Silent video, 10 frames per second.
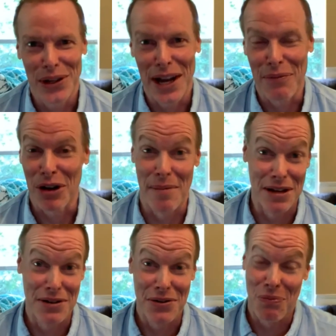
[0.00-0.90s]
And
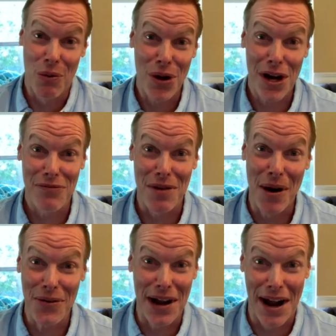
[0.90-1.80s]
we're working remote
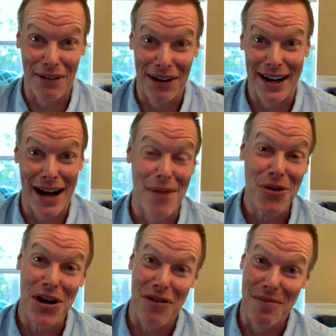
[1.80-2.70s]
now, right? I'm working
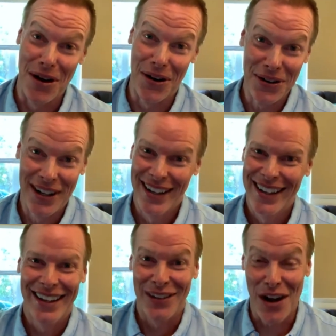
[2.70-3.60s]
remote. A
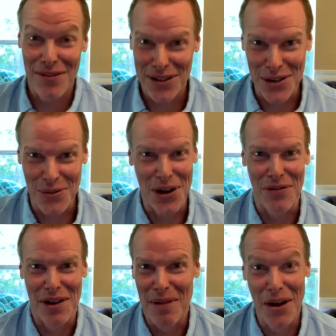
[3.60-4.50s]
lot of us are working
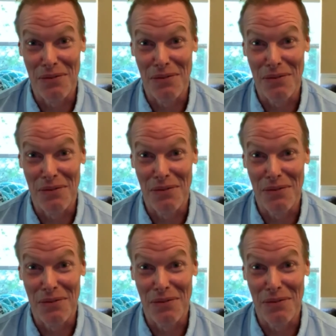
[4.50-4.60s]
remote, and